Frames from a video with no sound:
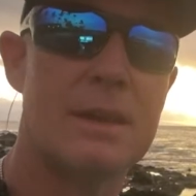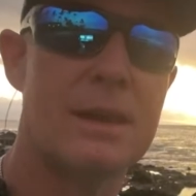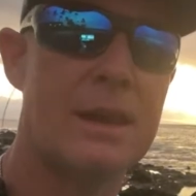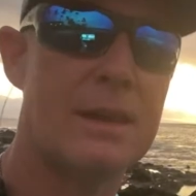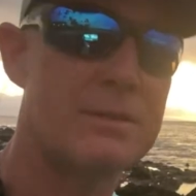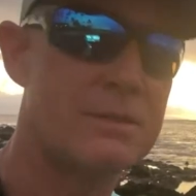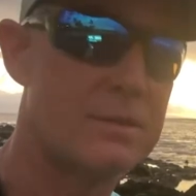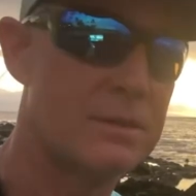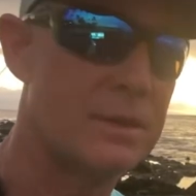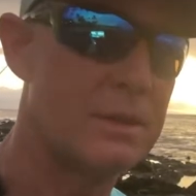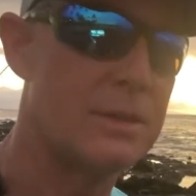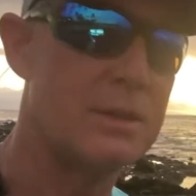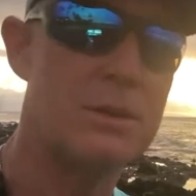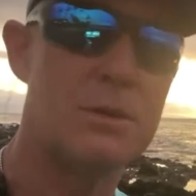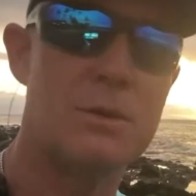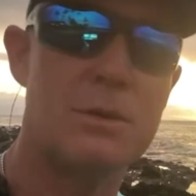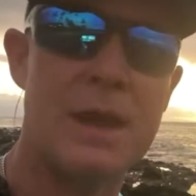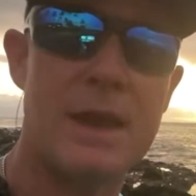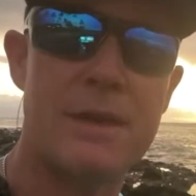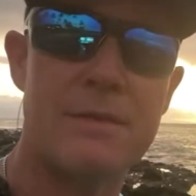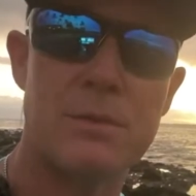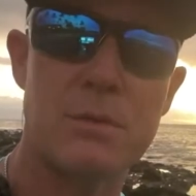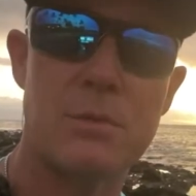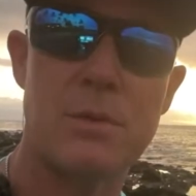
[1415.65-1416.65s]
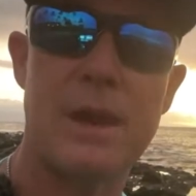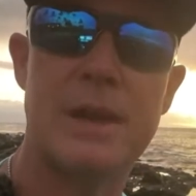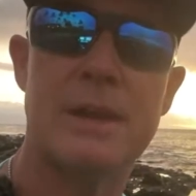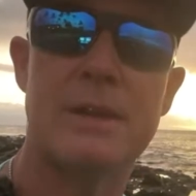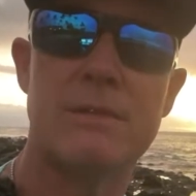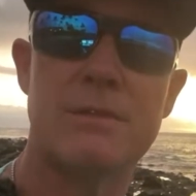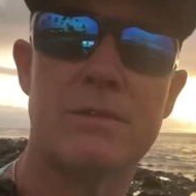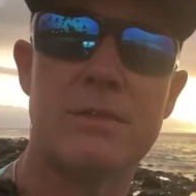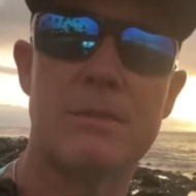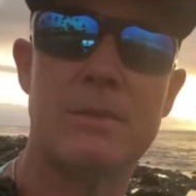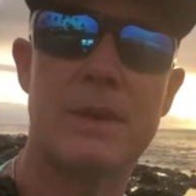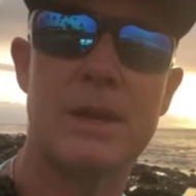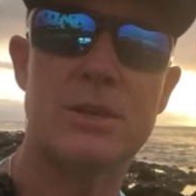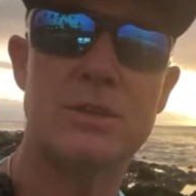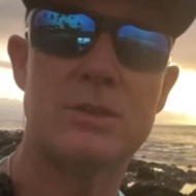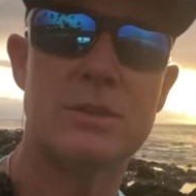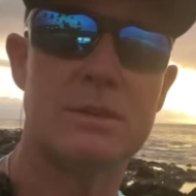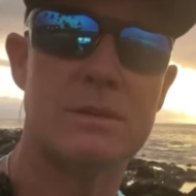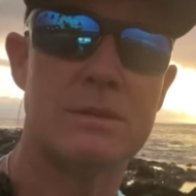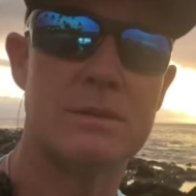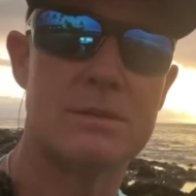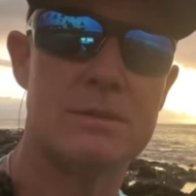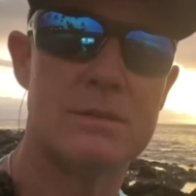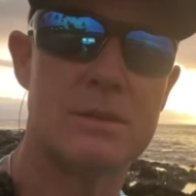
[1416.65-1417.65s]
and so that you have the right
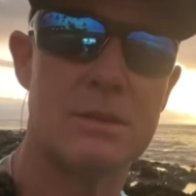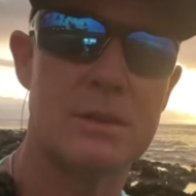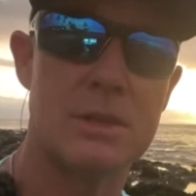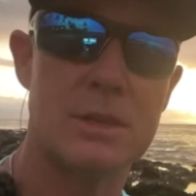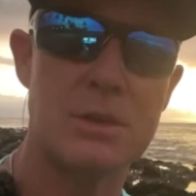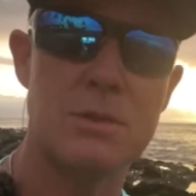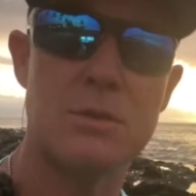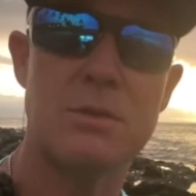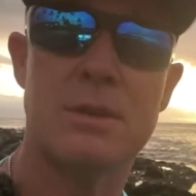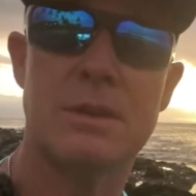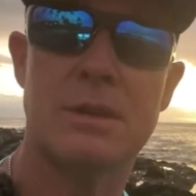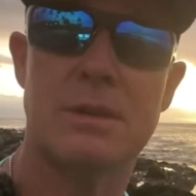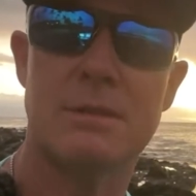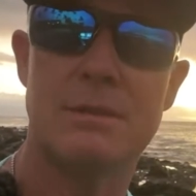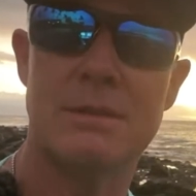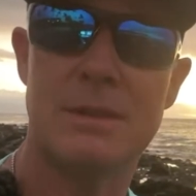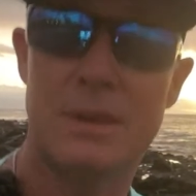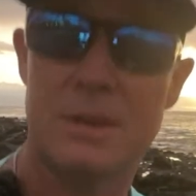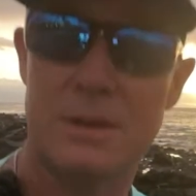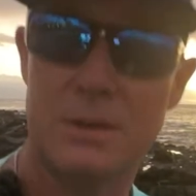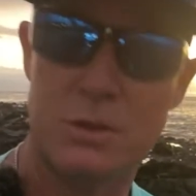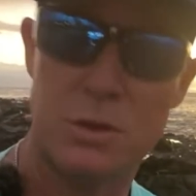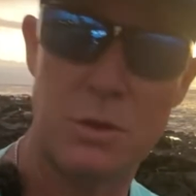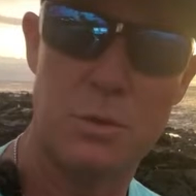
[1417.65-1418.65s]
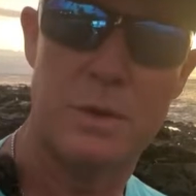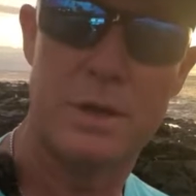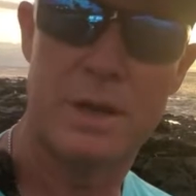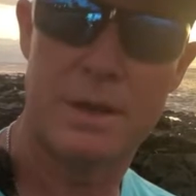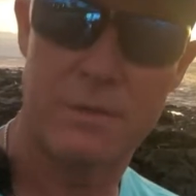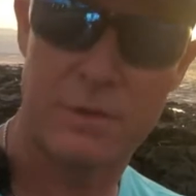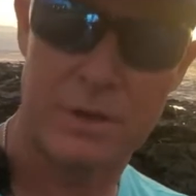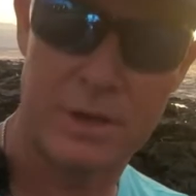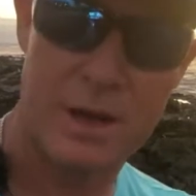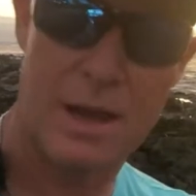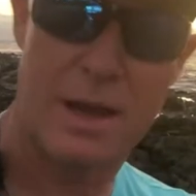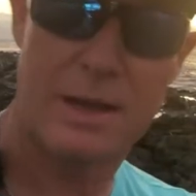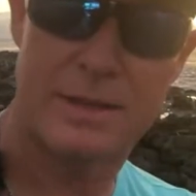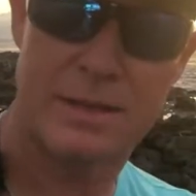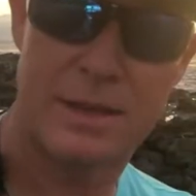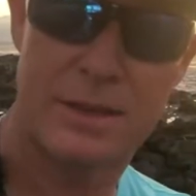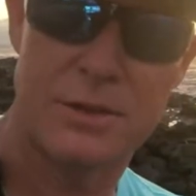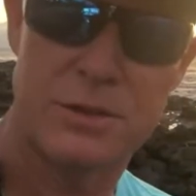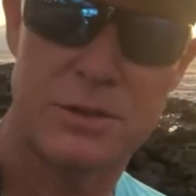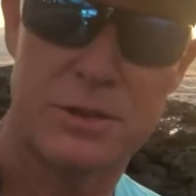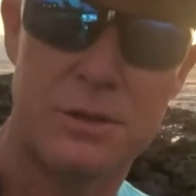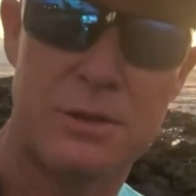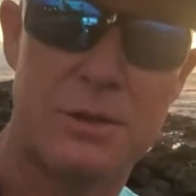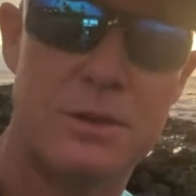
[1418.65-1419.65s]
information, so that you can do whatever God
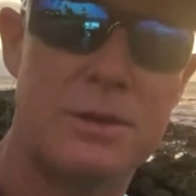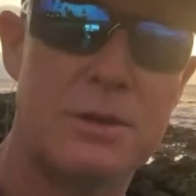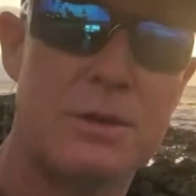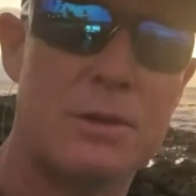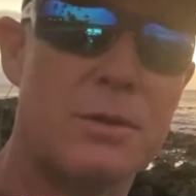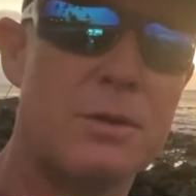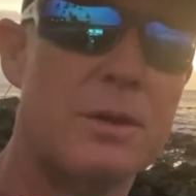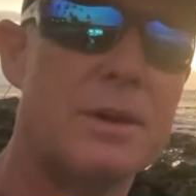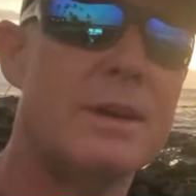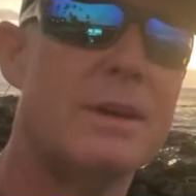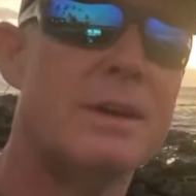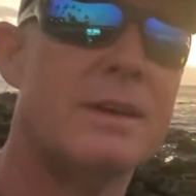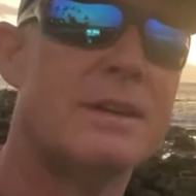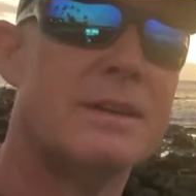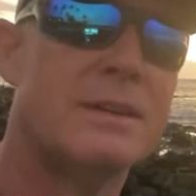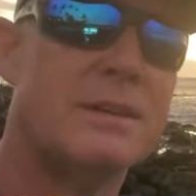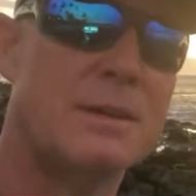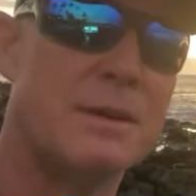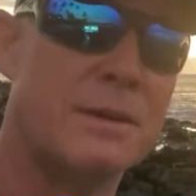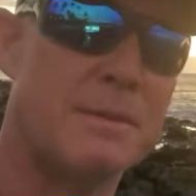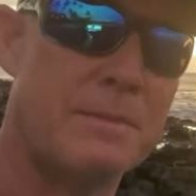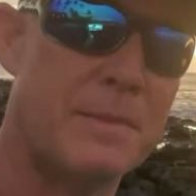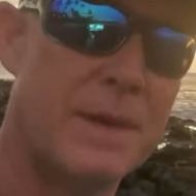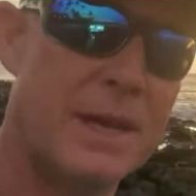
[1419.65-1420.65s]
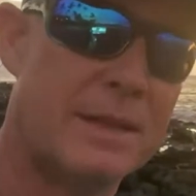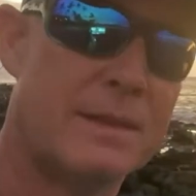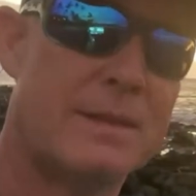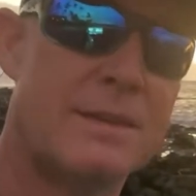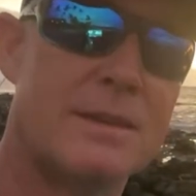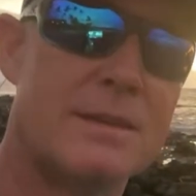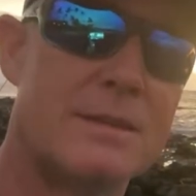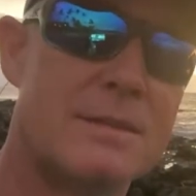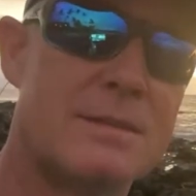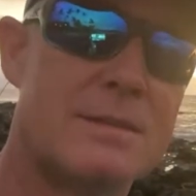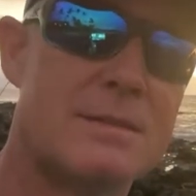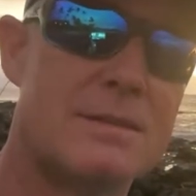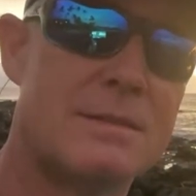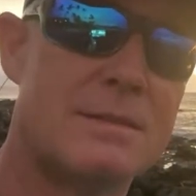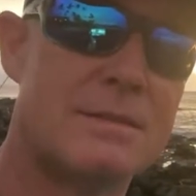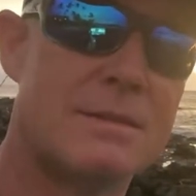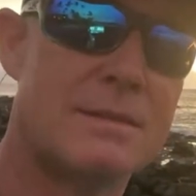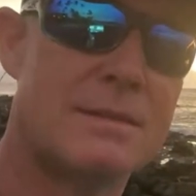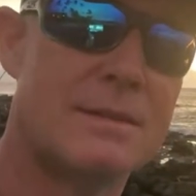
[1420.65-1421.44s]
tells you to do to make this,